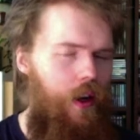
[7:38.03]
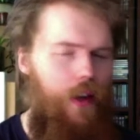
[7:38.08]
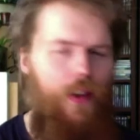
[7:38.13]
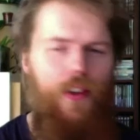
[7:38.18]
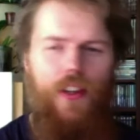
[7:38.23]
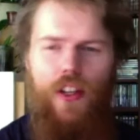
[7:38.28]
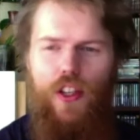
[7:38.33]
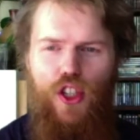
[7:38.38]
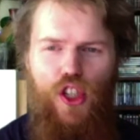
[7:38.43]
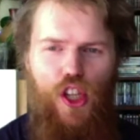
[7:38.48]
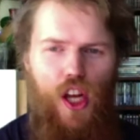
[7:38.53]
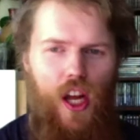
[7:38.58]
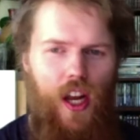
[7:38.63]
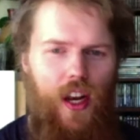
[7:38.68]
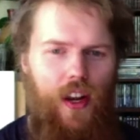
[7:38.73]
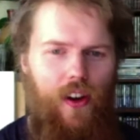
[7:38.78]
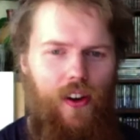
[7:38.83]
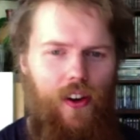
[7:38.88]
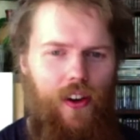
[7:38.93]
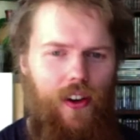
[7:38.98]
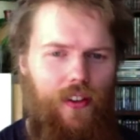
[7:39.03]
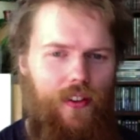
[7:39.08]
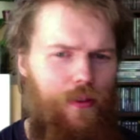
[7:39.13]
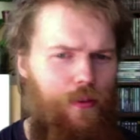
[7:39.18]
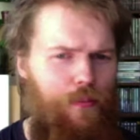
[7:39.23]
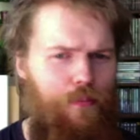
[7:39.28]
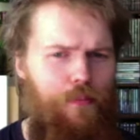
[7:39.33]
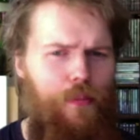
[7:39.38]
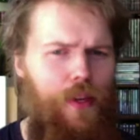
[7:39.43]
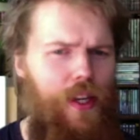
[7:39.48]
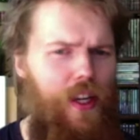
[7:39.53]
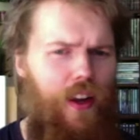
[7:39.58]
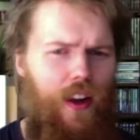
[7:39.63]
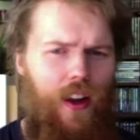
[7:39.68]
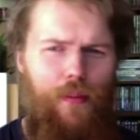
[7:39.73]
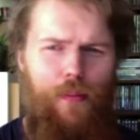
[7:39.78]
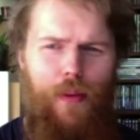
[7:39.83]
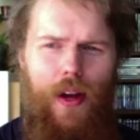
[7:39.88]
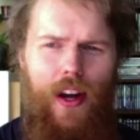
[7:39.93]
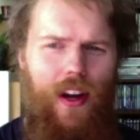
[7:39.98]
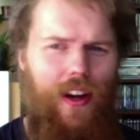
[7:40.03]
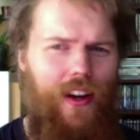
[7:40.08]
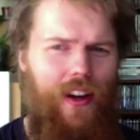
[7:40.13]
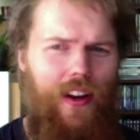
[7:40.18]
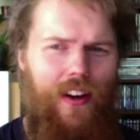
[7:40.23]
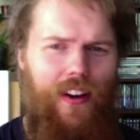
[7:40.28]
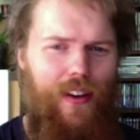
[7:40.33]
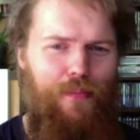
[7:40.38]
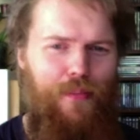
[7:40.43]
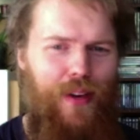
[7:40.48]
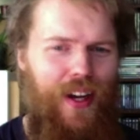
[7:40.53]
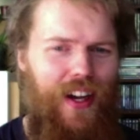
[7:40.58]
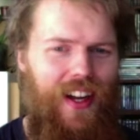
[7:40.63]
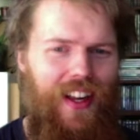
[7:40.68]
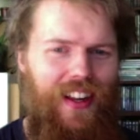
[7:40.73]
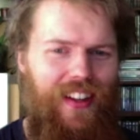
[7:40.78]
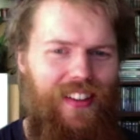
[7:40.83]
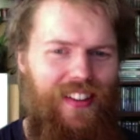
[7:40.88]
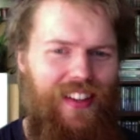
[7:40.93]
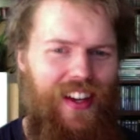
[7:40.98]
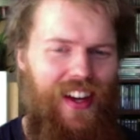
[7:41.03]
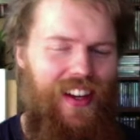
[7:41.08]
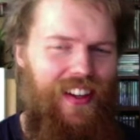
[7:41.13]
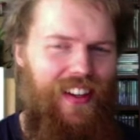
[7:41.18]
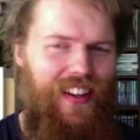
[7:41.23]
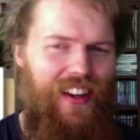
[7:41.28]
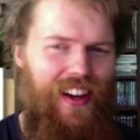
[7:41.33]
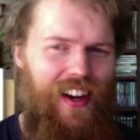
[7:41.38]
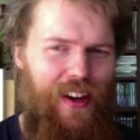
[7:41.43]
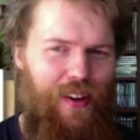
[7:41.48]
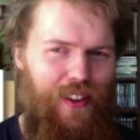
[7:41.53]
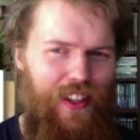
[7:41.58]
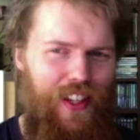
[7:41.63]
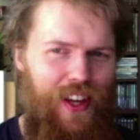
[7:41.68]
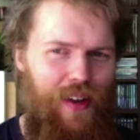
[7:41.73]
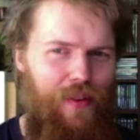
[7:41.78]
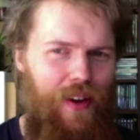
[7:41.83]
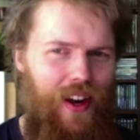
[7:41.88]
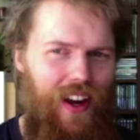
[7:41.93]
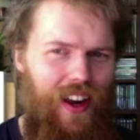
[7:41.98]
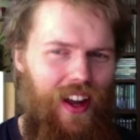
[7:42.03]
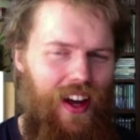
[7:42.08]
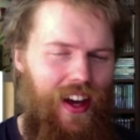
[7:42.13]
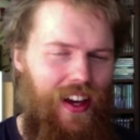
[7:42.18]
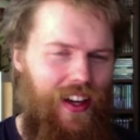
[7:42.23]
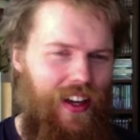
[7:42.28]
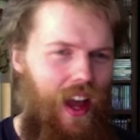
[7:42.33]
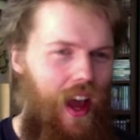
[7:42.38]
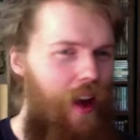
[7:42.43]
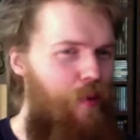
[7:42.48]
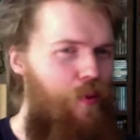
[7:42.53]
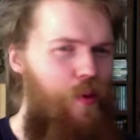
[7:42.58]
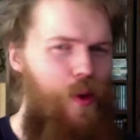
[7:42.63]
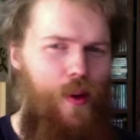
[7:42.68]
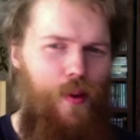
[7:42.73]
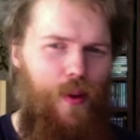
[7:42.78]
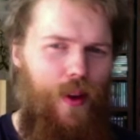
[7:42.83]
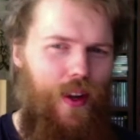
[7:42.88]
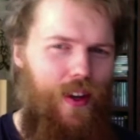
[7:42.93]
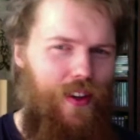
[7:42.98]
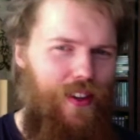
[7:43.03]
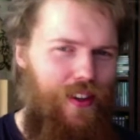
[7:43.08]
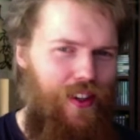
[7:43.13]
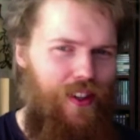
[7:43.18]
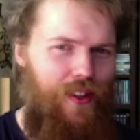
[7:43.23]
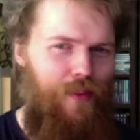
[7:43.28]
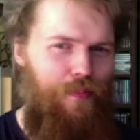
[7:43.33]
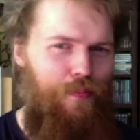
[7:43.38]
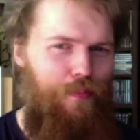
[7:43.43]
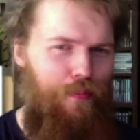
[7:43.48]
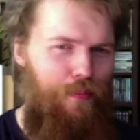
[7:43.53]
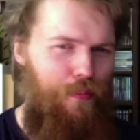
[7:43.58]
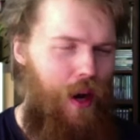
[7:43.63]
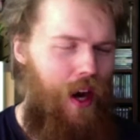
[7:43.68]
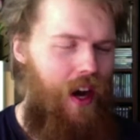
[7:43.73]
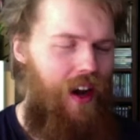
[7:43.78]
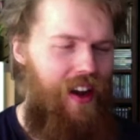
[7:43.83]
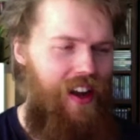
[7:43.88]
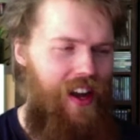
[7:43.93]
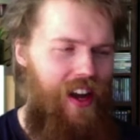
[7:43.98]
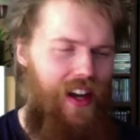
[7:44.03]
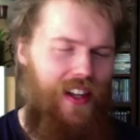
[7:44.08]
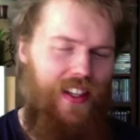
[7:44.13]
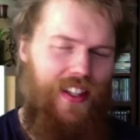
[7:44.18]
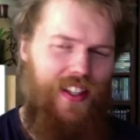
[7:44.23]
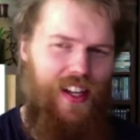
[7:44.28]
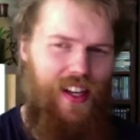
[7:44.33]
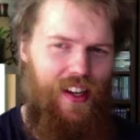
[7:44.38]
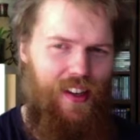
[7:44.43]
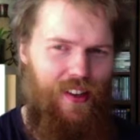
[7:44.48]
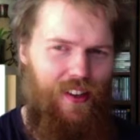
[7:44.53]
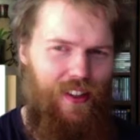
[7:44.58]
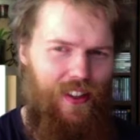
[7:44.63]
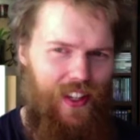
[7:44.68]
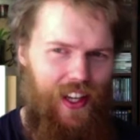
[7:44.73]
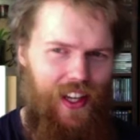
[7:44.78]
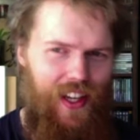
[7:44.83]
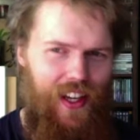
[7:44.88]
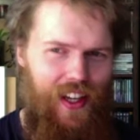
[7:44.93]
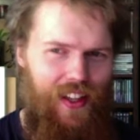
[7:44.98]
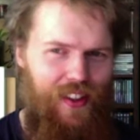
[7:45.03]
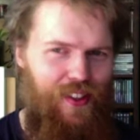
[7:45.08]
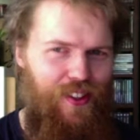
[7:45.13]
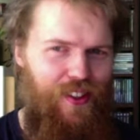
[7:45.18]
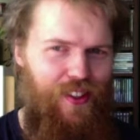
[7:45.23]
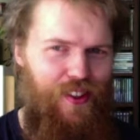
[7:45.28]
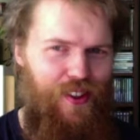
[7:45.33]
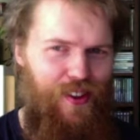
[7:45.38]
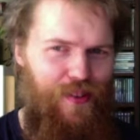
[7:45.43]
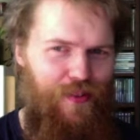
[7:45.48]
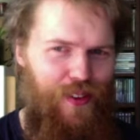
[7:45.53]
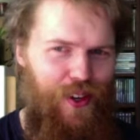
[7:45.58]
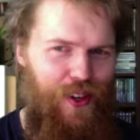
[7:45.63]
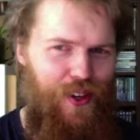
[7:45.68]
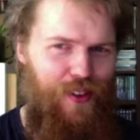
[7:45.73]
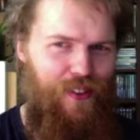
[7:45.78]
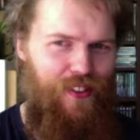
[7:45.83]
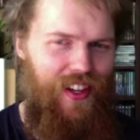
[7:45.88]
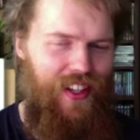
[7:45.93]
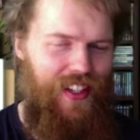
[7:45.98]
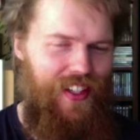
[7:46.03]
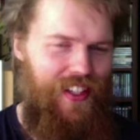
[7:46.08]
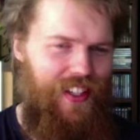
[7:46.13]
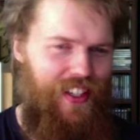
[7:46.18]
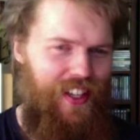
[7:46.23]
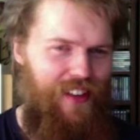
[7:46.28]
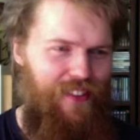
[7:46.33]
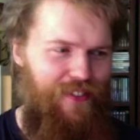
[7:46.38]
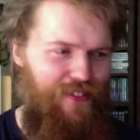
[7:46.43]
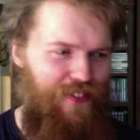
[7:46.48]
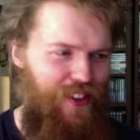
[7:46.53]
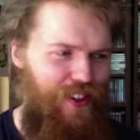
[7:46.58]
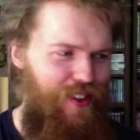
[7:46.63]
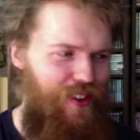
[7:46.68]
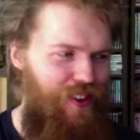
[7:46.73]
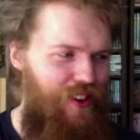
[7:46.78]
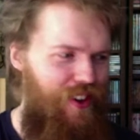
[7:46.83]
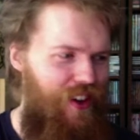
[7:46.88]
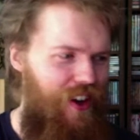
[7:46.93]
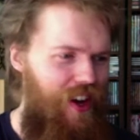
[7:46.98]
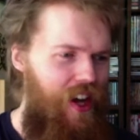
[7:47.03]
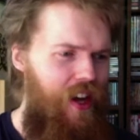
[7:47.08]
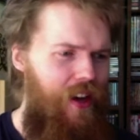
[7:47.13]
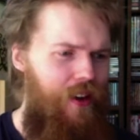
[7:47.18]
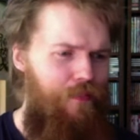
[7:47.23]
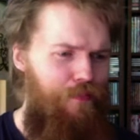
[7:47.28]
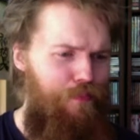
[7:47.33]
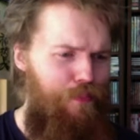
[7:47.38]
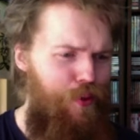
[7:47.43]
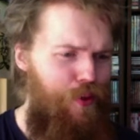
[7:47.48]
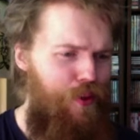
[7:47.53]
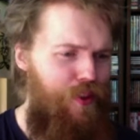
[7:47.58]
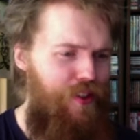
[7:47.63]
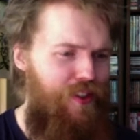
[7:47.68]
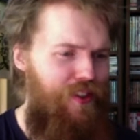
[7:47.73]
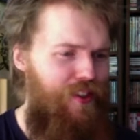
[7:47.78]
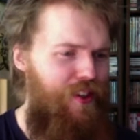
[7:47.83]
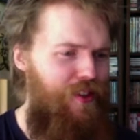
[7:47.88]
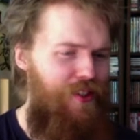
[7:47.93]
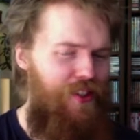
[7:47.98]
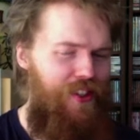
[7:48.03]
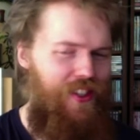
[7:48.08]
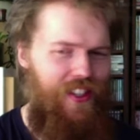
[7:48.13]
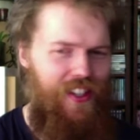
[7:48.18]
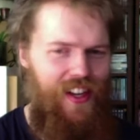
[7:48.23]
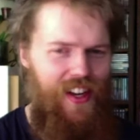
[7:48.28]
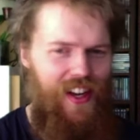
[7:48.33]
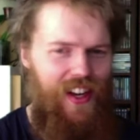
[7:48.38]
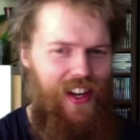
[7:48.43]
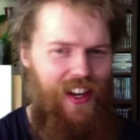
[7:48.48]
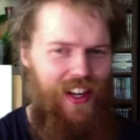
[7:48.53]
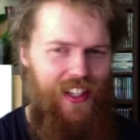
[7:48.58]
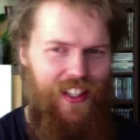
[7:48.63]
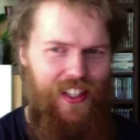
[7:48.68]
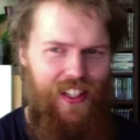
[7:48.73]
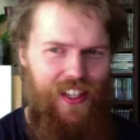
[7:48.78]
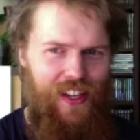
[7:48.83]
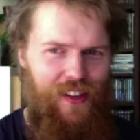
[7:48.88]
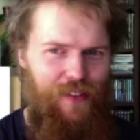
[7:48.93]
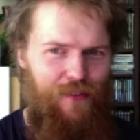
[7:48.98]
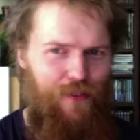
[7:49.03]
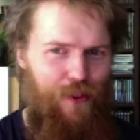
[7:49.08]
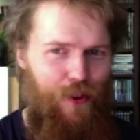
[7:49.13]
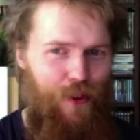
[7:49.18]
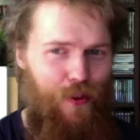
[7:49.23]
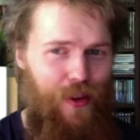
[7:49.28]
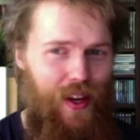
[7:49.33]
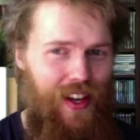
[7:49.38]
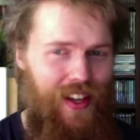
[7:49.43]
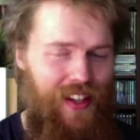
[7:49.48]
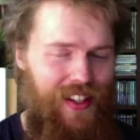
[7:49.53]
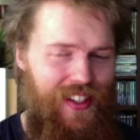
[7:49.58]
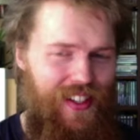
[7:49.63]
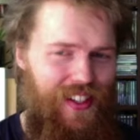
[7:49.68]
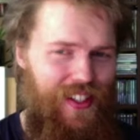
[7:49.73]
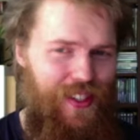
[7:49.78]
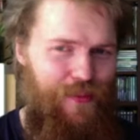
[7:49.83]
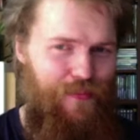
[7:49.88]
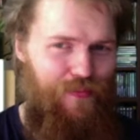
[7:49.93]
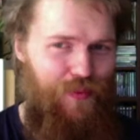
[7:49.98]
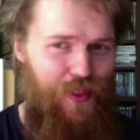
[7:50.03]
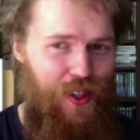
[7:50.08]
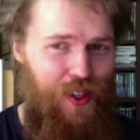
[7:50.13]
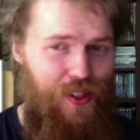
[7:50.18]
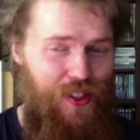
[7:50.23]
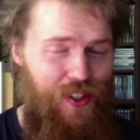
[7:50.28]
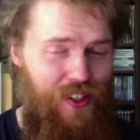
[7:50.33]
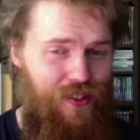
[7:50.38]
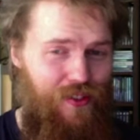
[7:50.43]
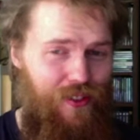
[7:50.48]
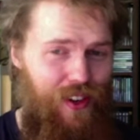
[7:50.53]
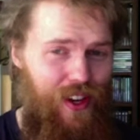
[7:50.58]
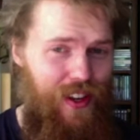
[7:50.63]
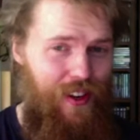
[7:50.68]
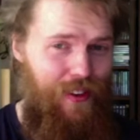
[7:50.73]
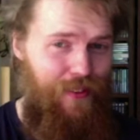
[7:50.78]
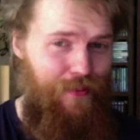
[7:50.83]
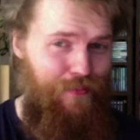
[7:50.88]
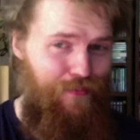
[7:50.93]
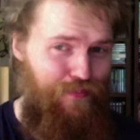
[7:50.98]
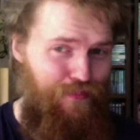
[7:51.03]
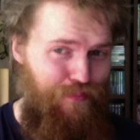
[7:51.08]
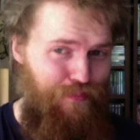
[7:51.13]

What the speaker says: degenerate. Middle America rebelled, and they were like, we will not buy a single ticket to your movies if you put those sinful ways on screen.